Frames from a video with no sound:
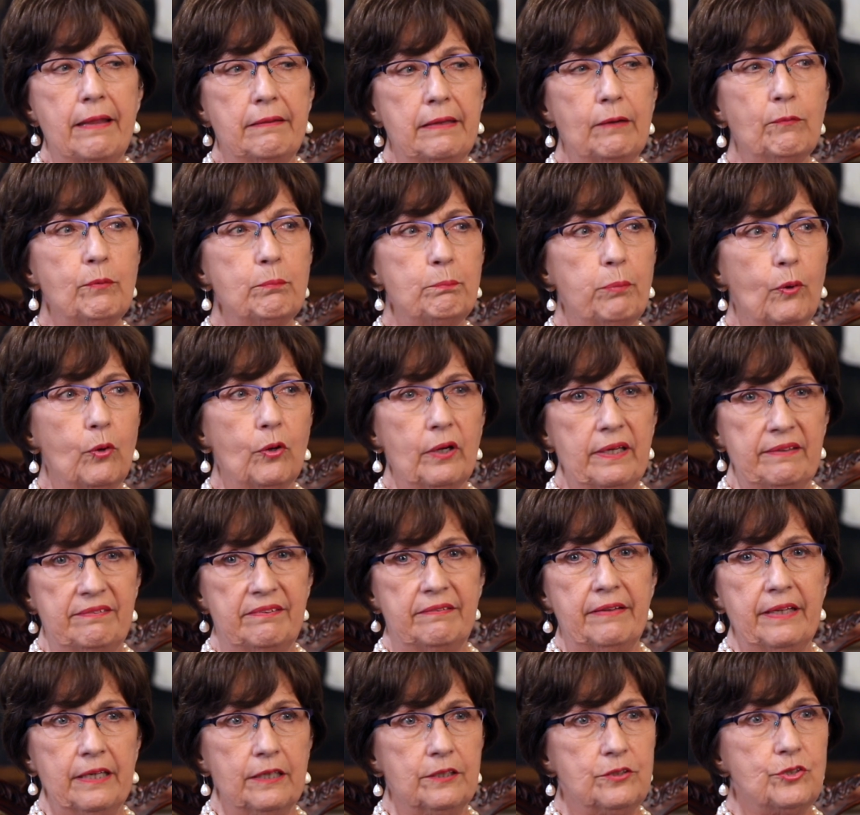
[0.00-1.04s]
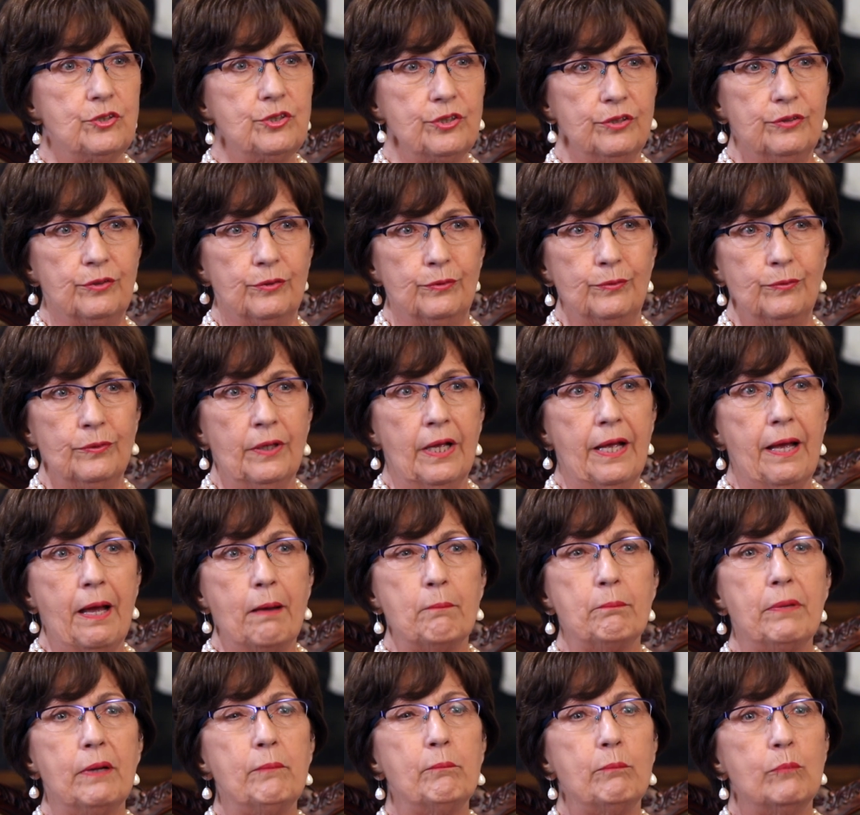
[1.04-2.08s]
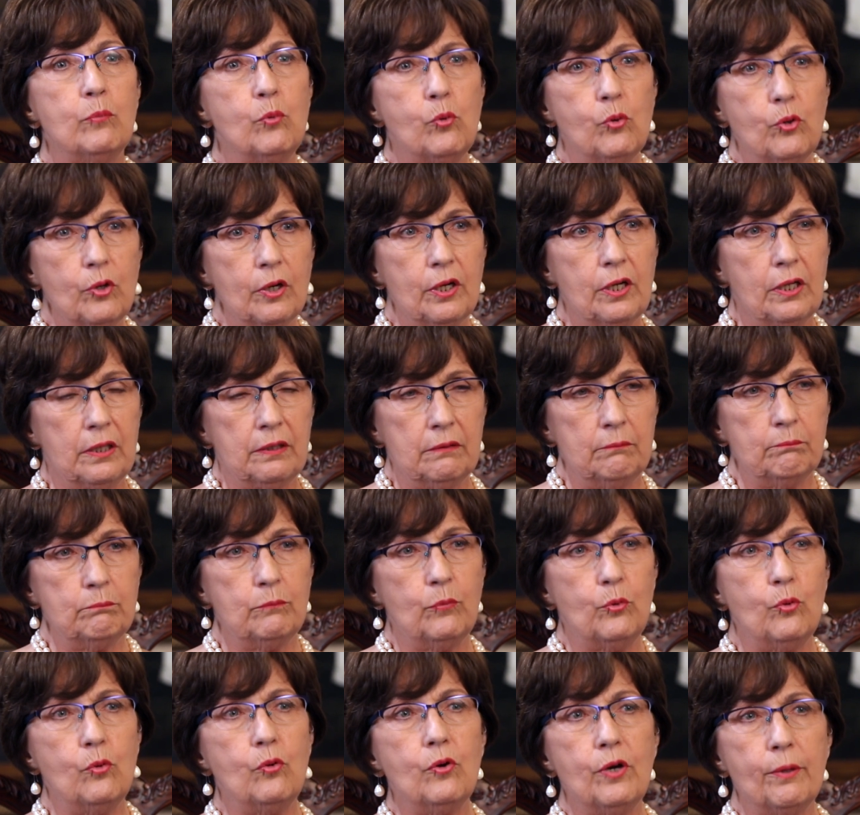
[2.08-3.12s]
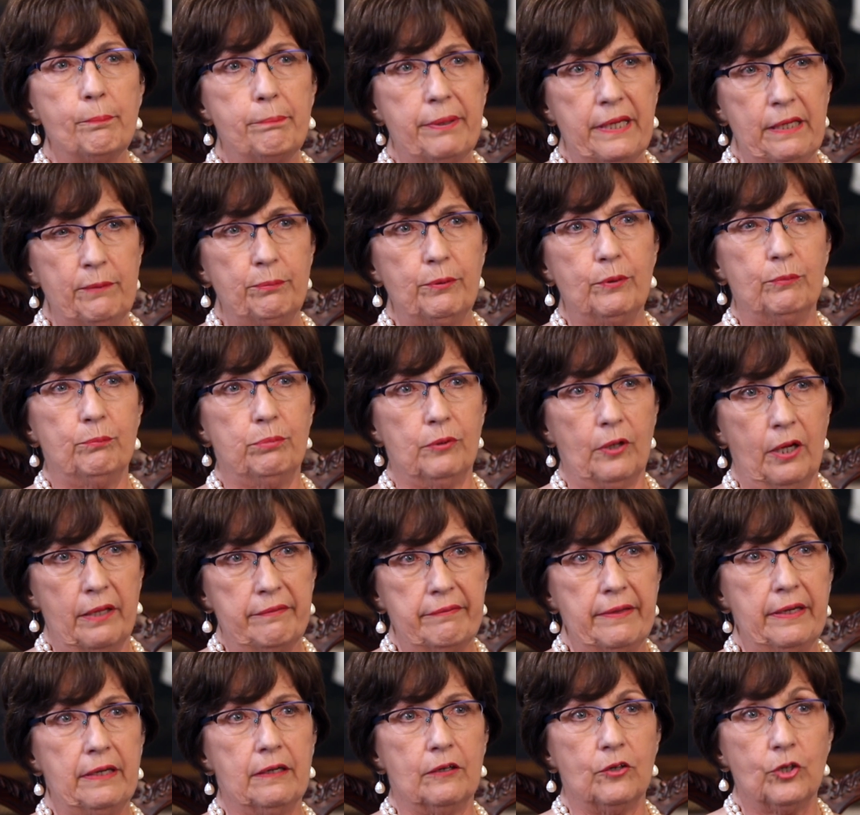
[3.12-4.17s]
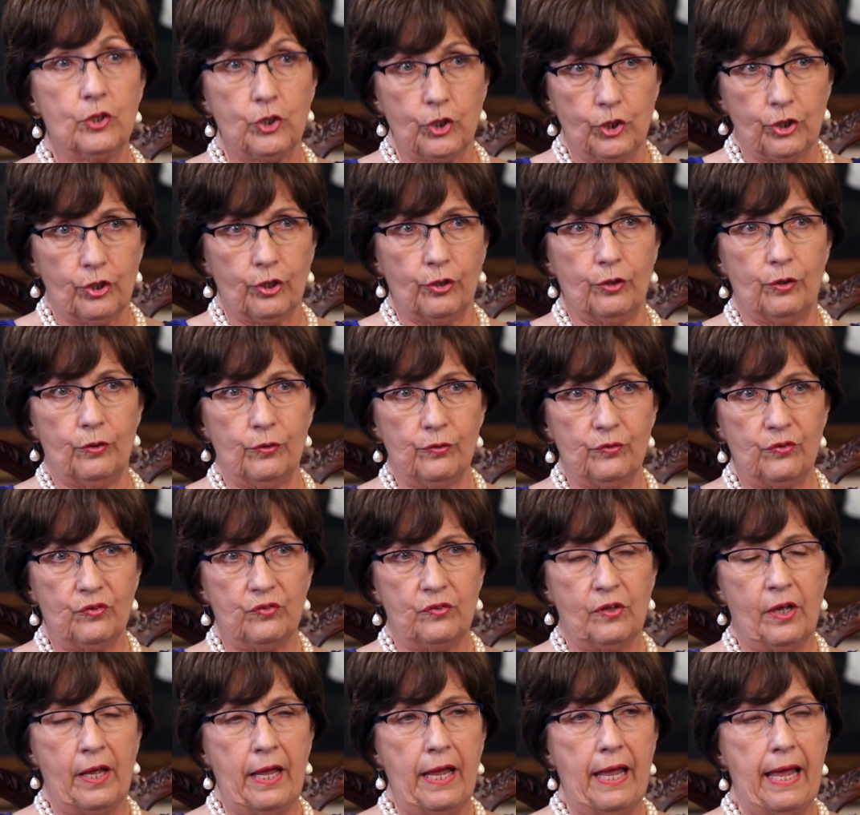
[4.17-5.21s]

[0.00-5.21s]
There were boys there too, but more people brought their girls.